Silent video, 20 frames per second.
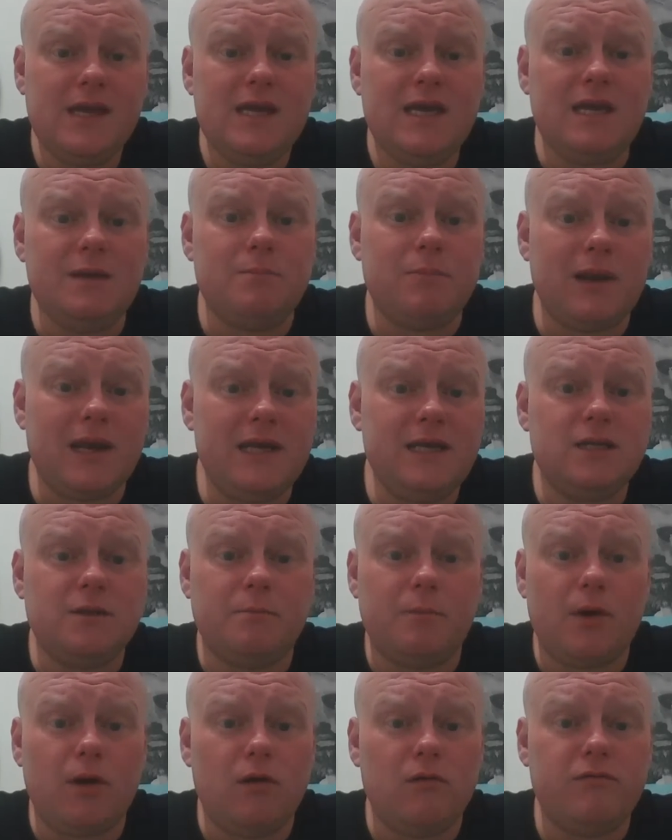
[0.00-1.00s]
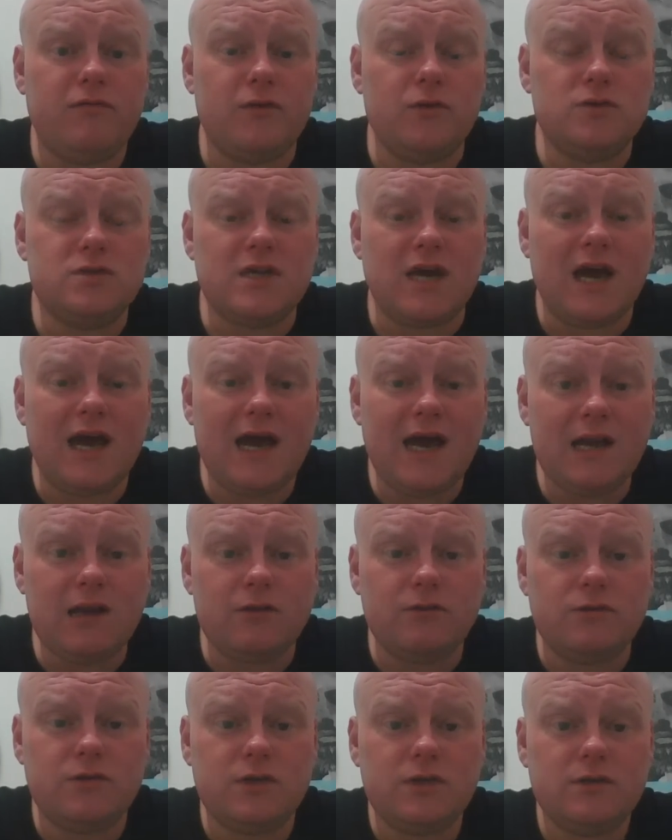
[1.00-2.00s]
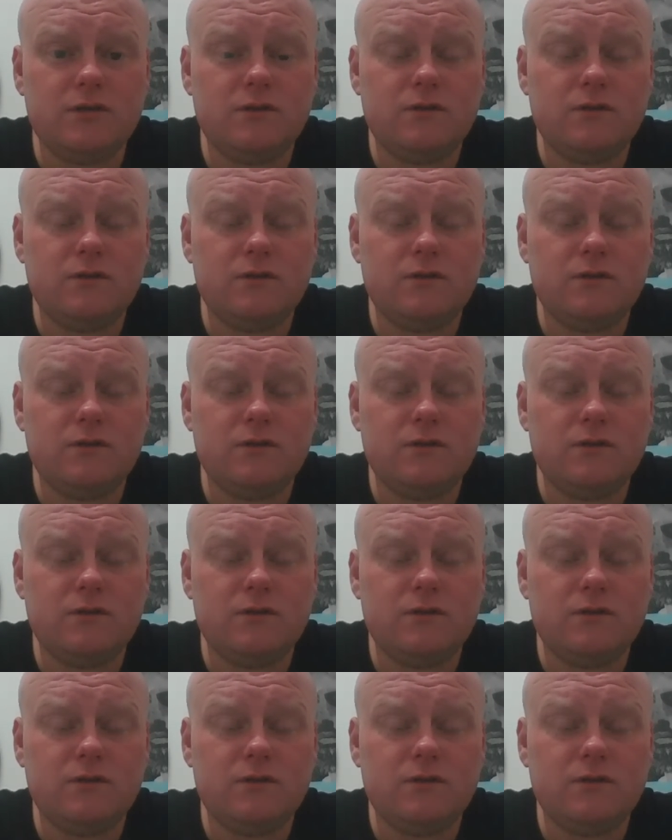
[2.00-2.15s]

He played the ball through to Haaland.